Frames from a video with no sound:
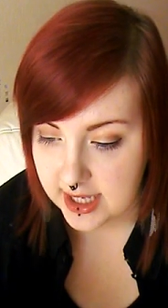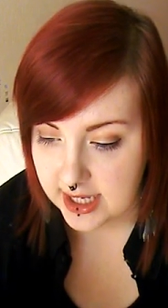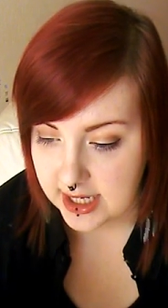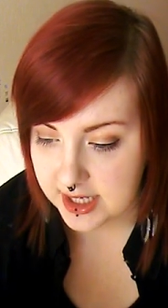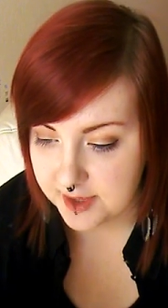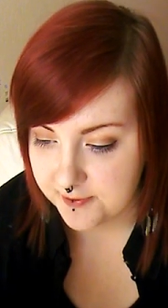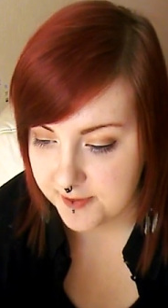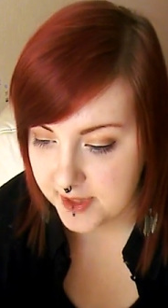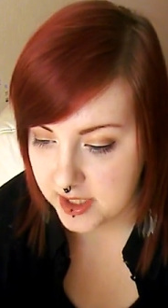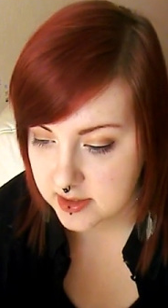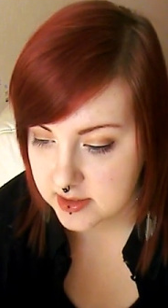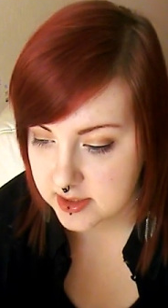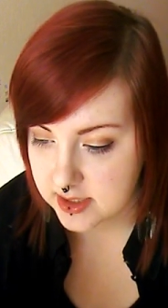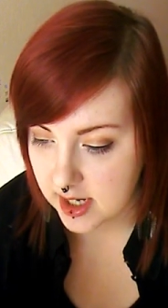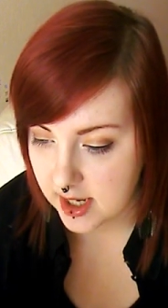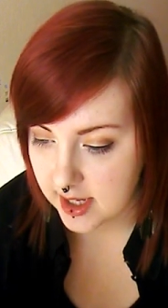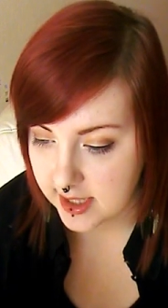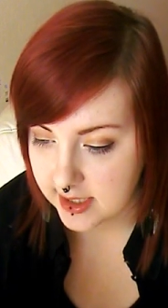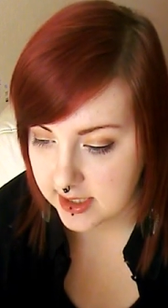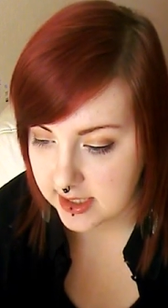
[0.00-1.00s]
It feels
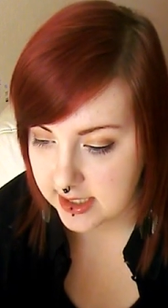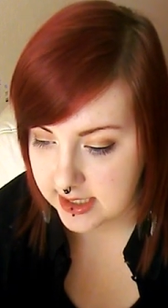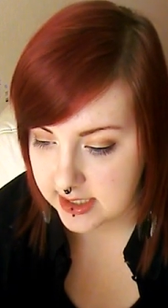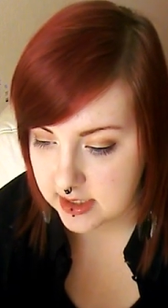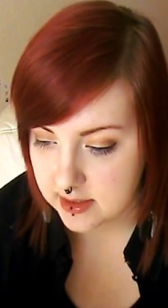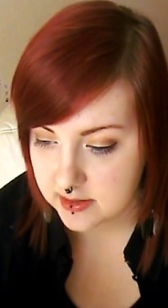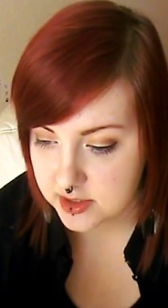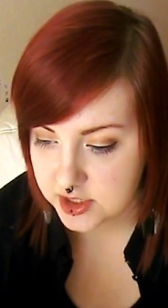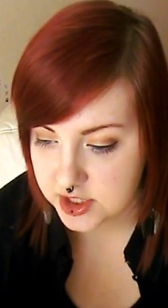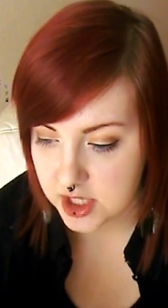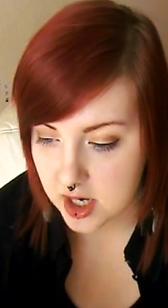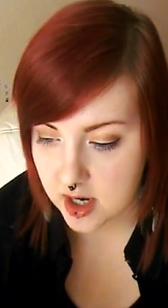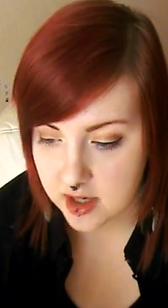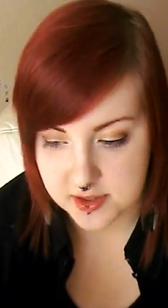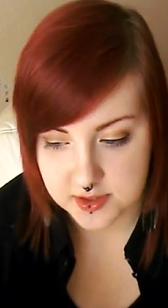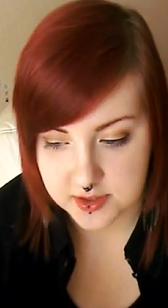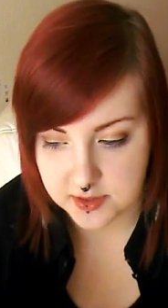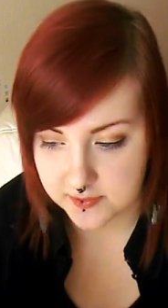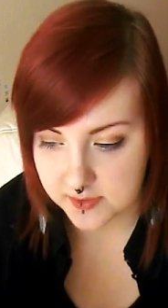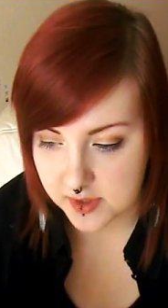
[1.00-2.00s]
like little
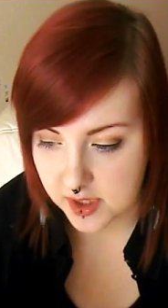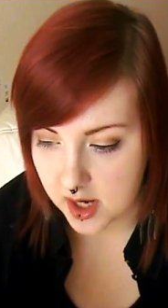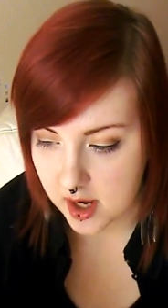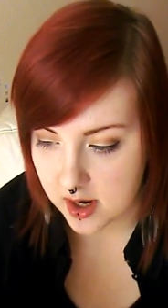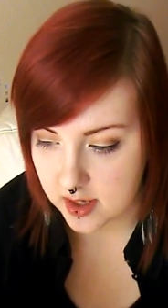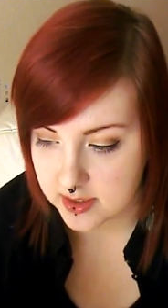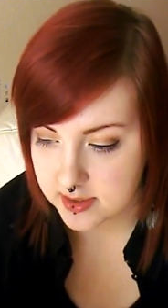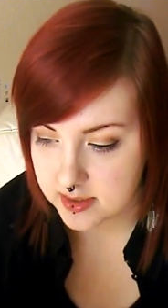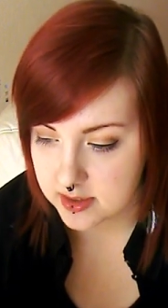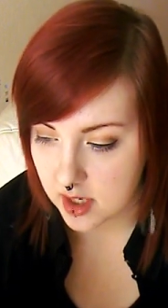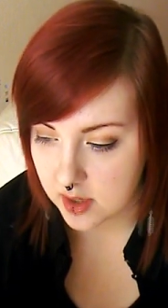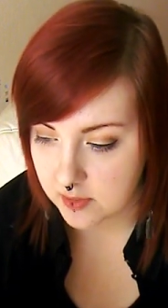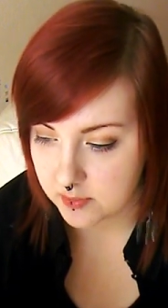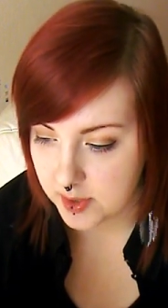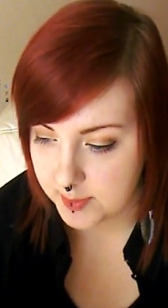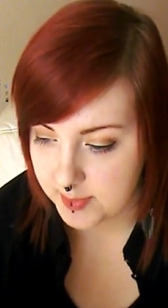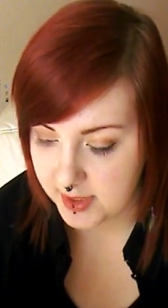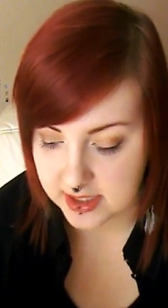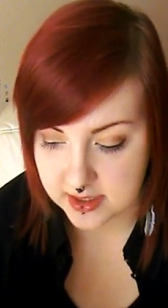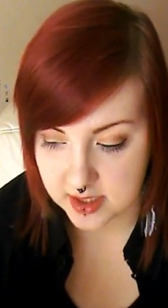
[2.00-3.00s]
shards of glass are
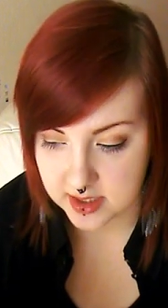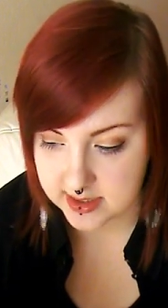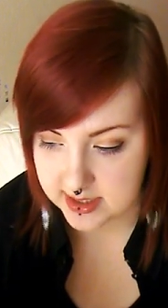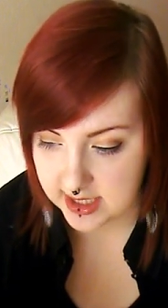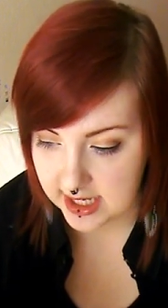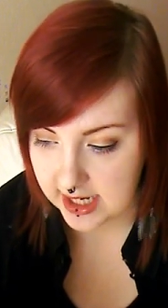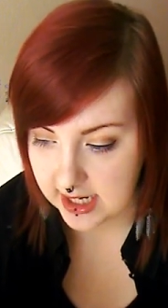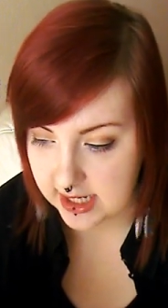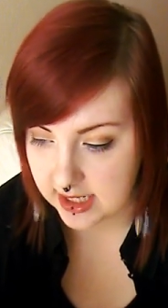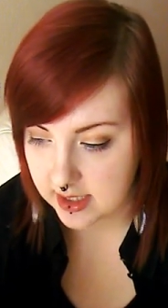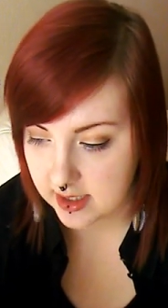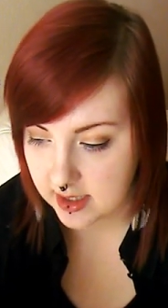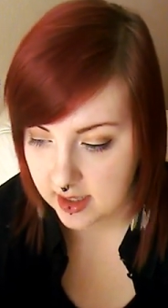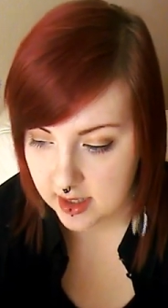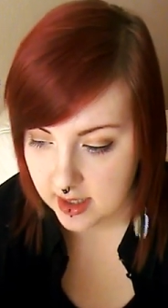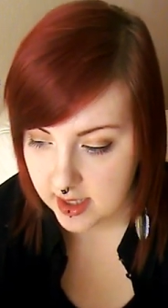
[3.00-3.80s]
ripping the skin.